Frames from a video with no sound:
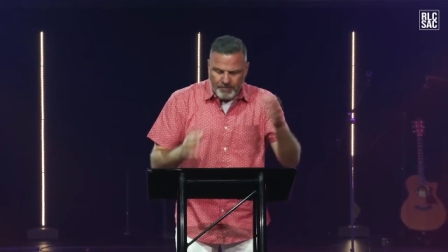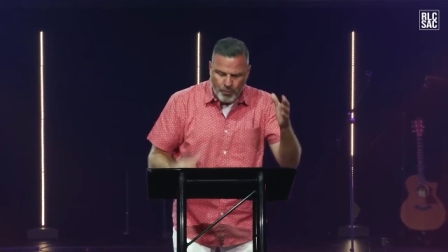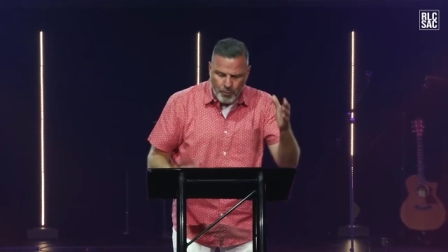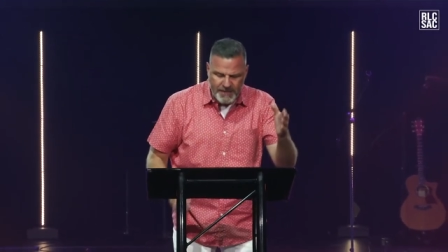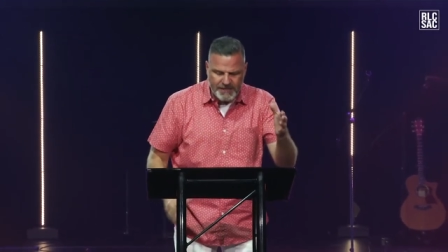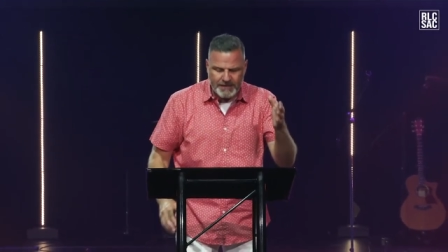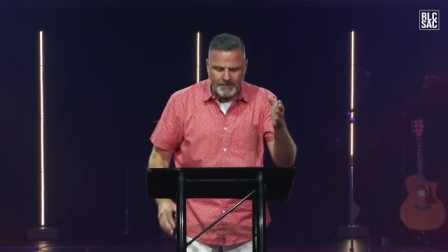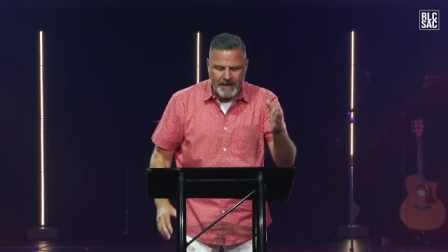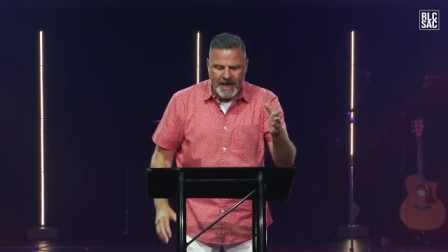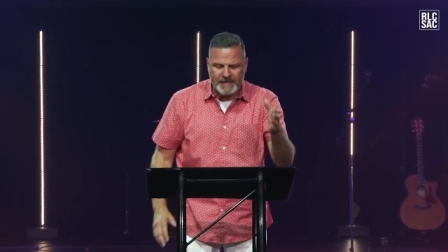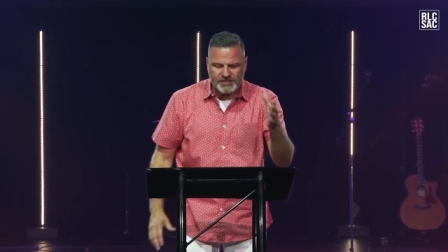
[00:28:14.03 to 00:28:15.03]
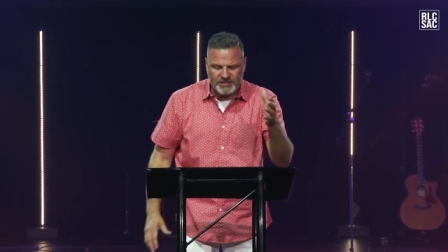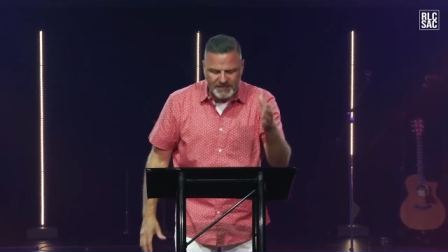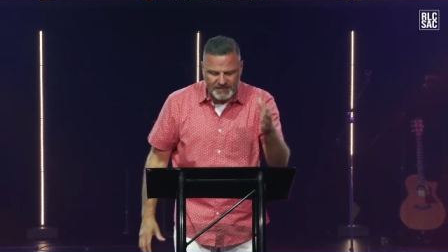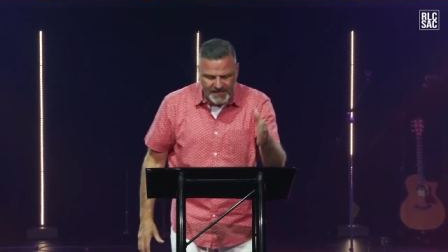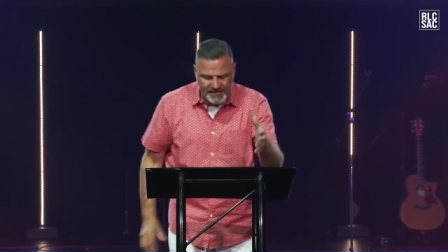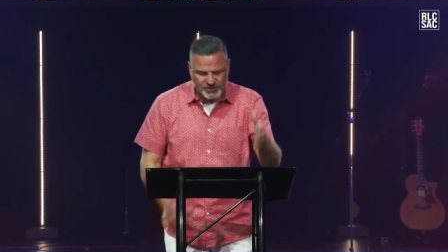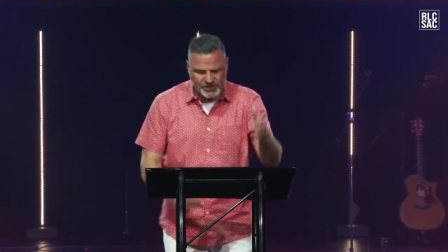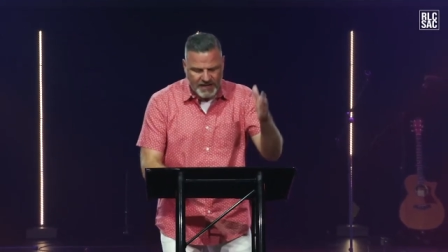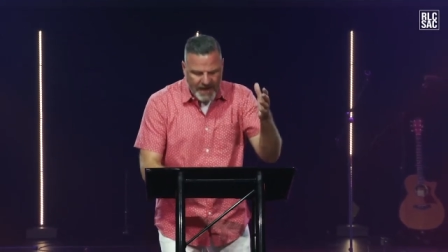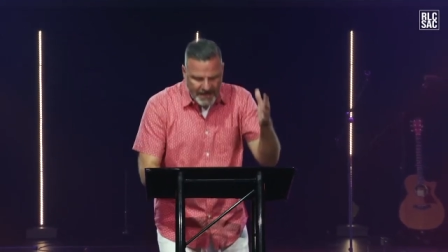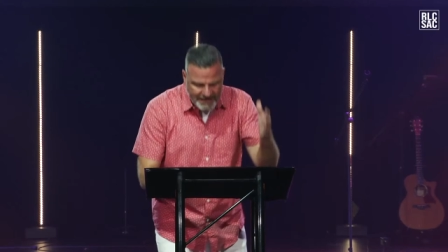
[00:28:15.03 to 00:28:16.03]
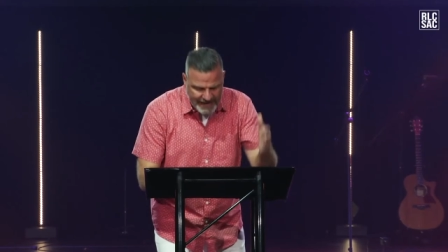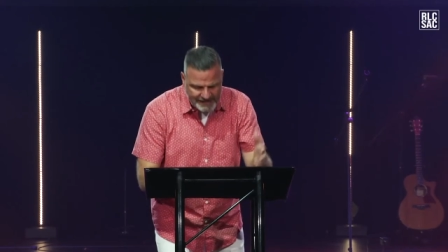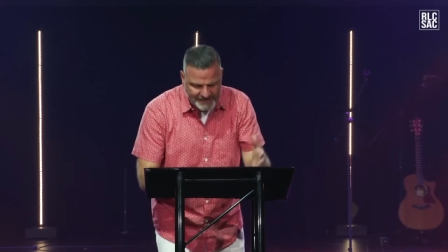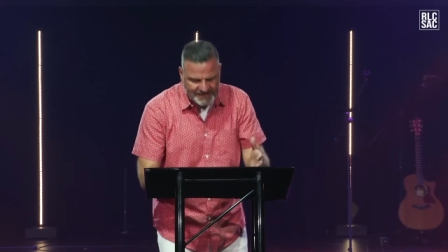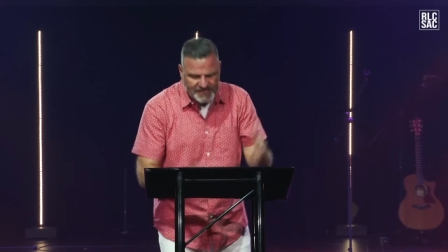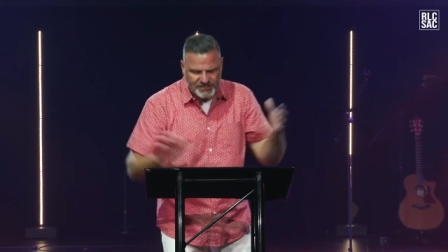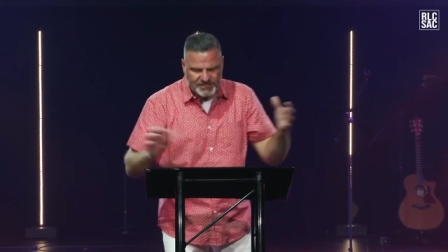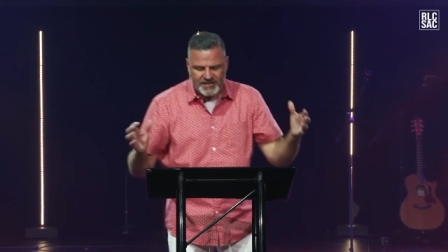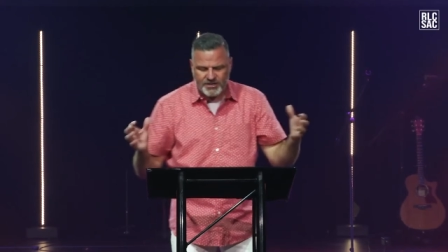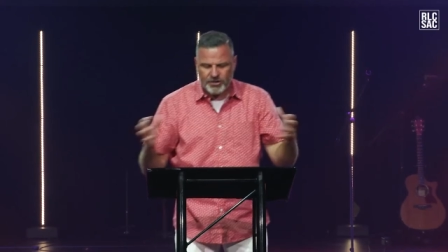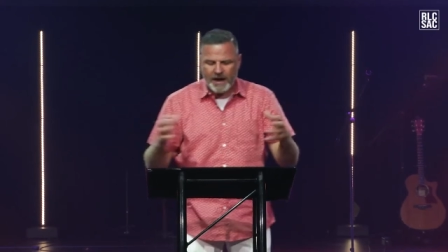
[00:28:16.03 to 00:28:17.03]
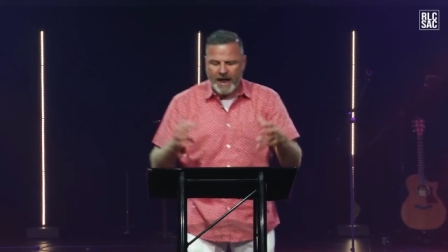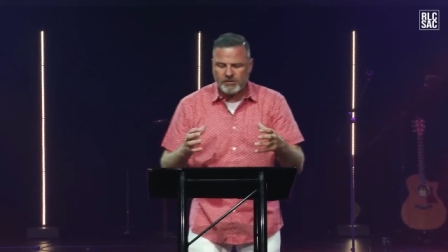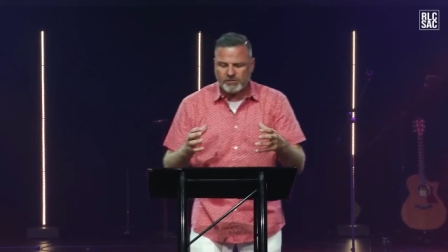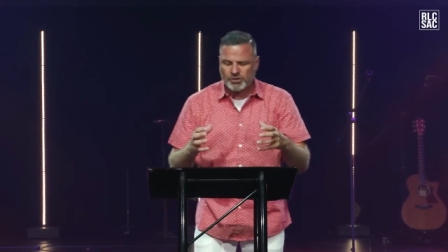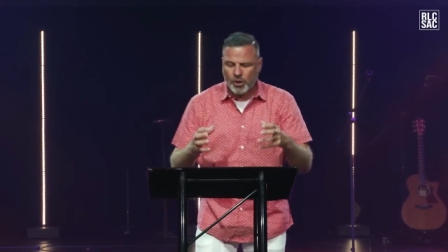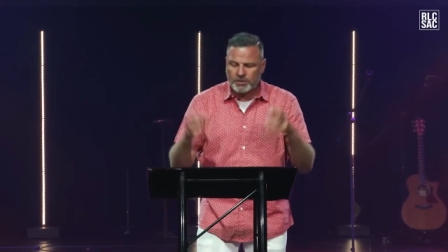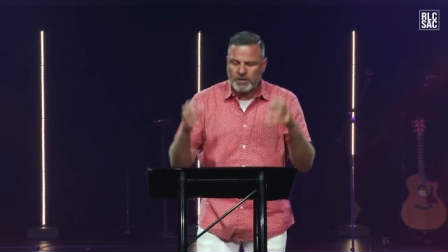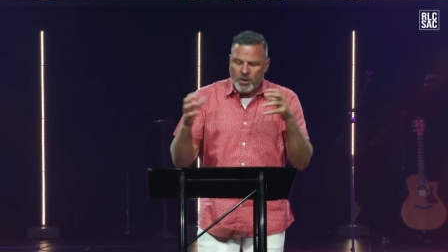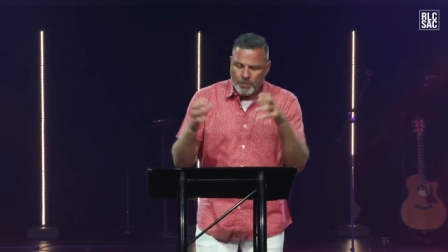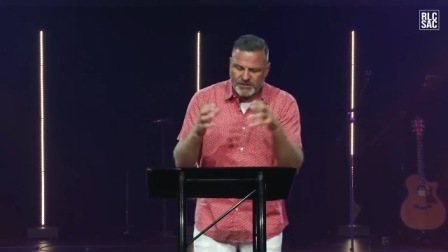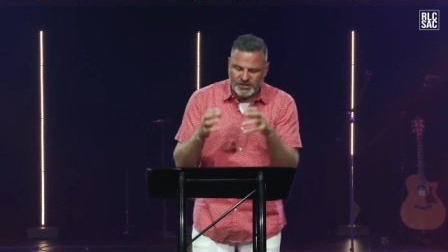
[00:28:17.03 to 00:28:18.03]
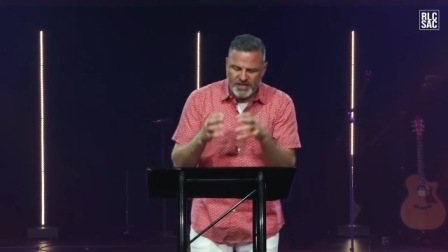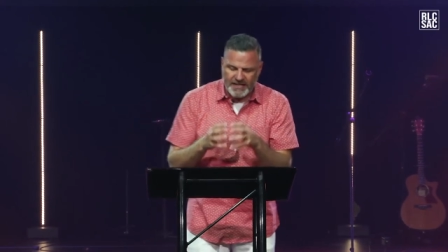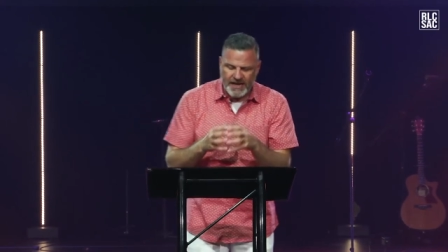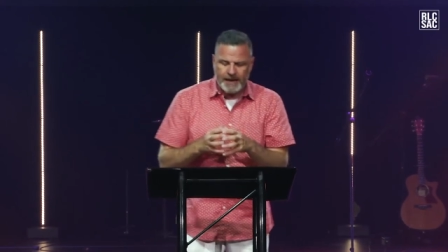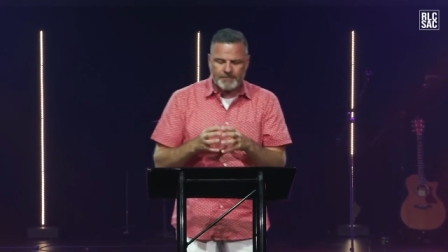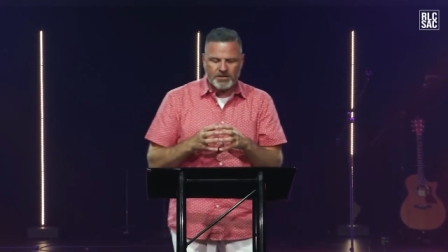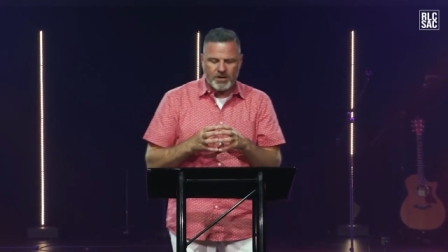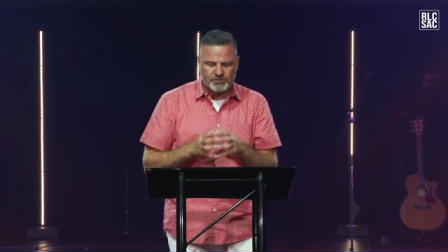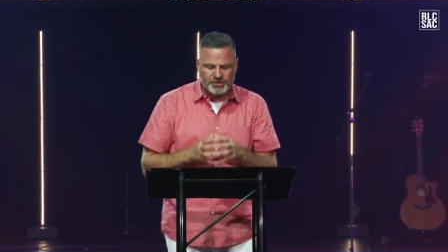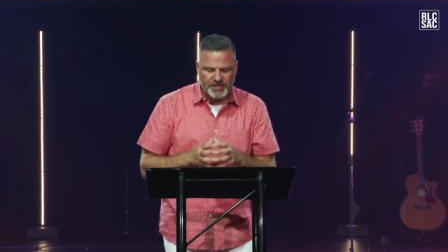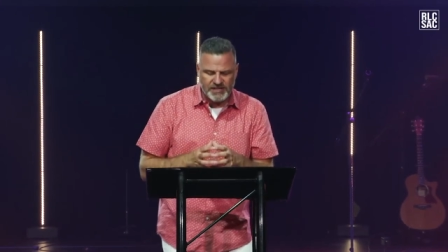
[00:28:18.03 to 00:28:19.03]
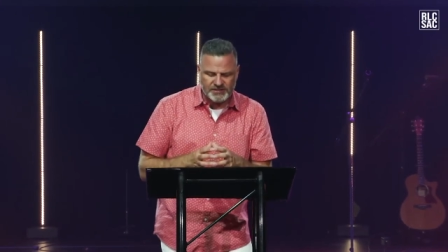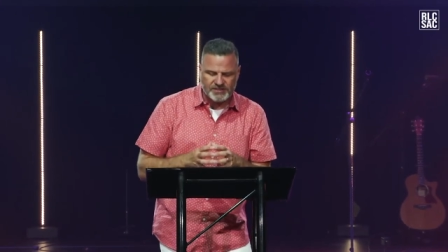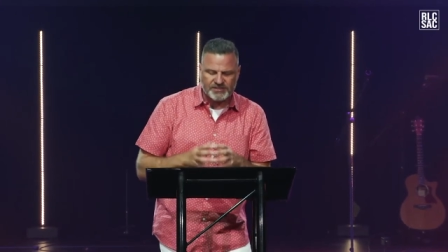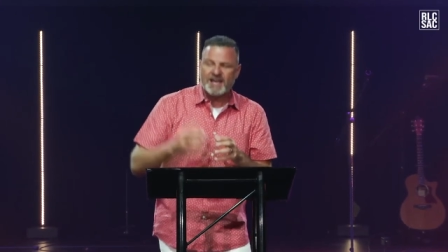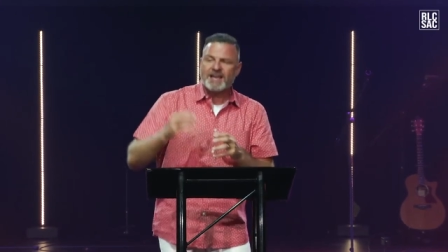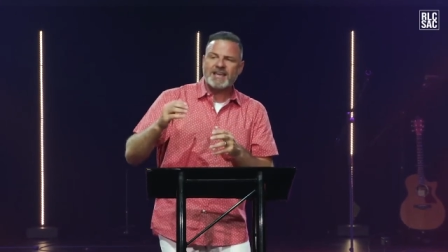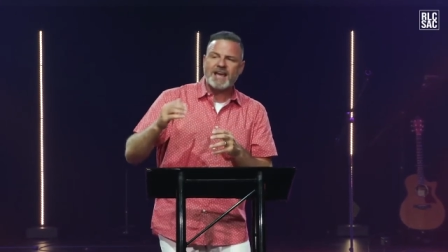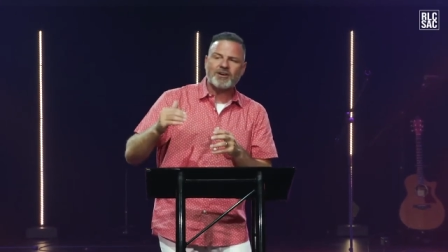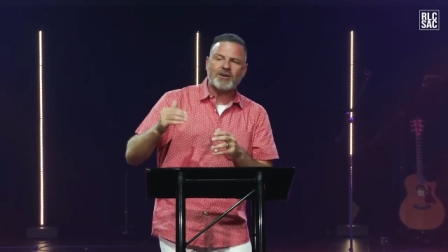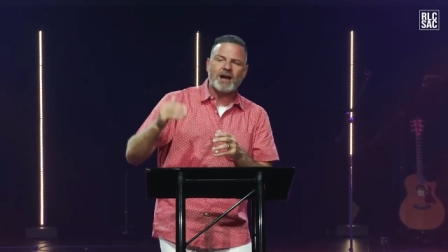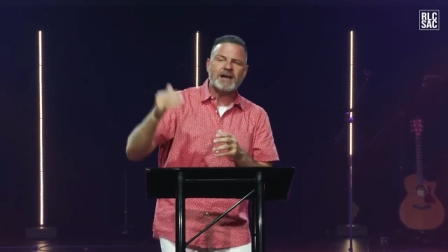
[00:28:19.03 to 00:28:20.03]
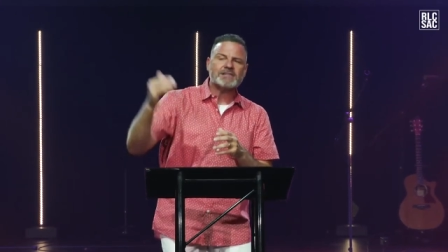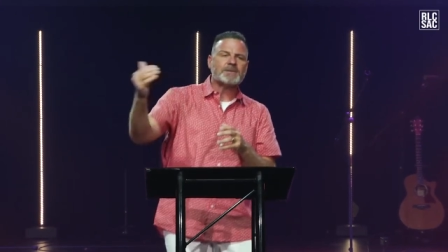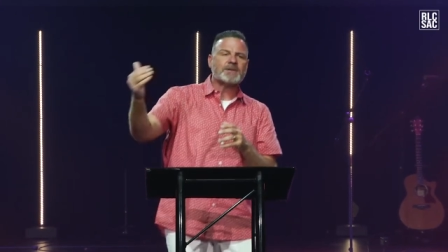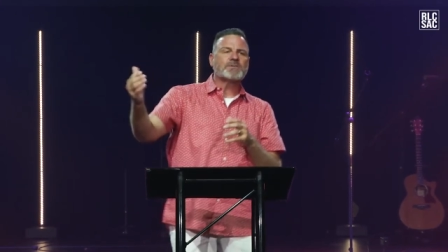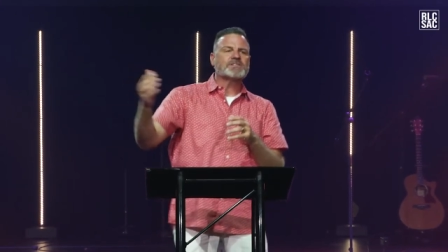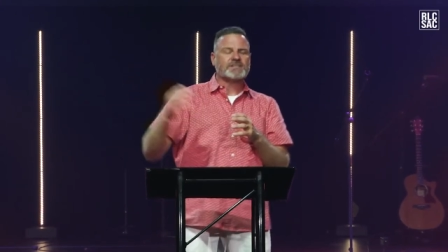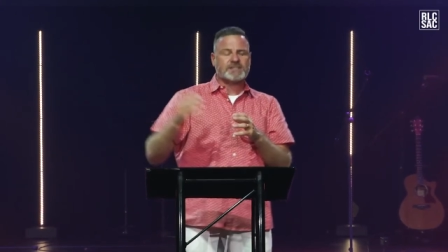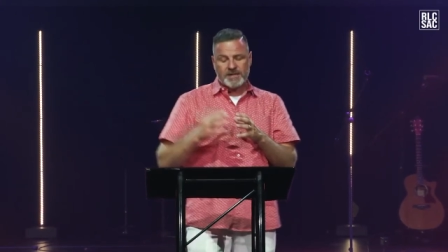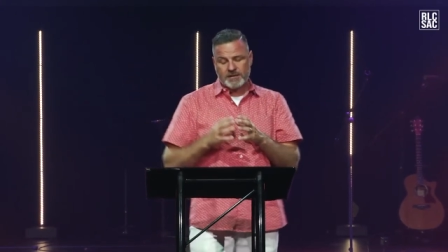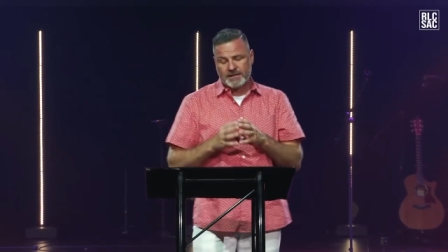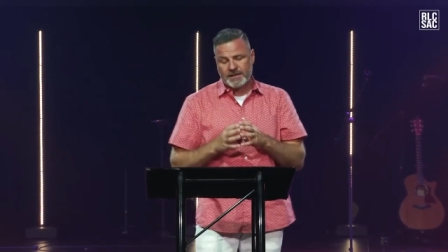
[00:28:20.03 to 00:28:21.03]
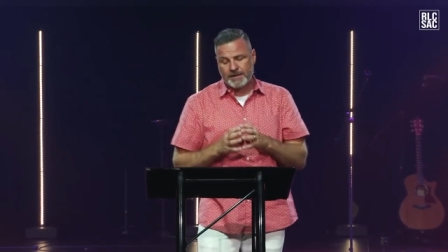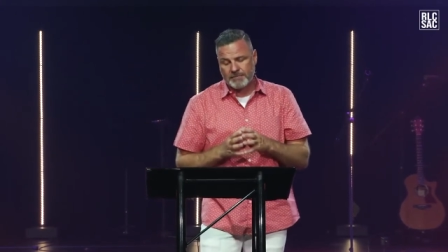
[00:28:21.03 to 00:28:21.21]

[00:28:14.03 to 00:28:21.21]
but we could imagine the tension that existed in her household when she came to know Jesus, yet her husband was still an